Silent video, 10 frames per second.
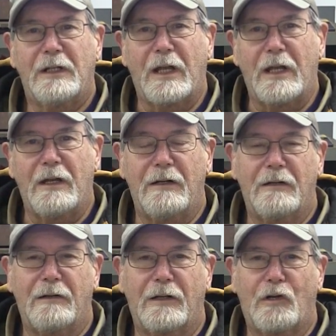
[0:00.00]

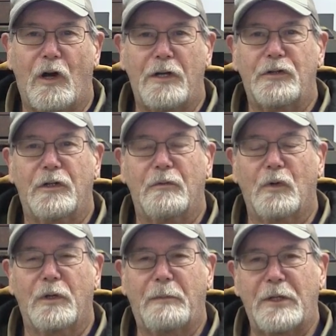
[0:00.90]
and cause your
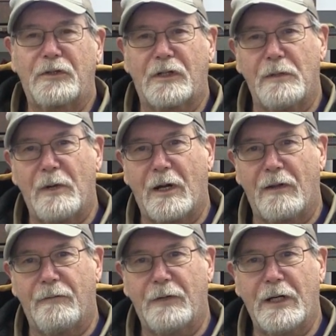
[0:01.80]
workpiece to come out
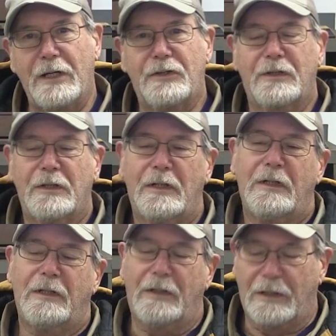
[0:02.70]
of the vise.
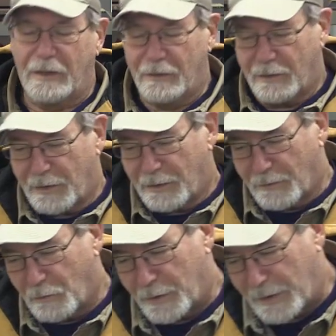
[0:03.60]
And
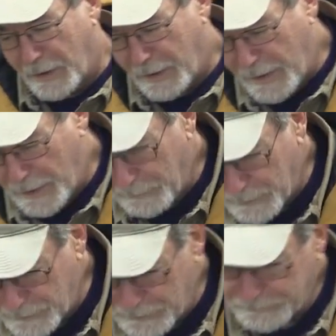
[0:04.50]
when that
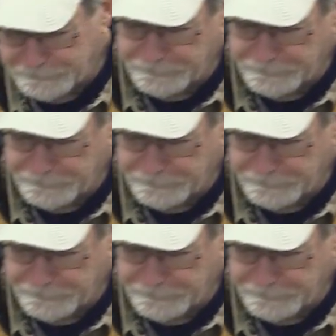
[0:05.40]
happens,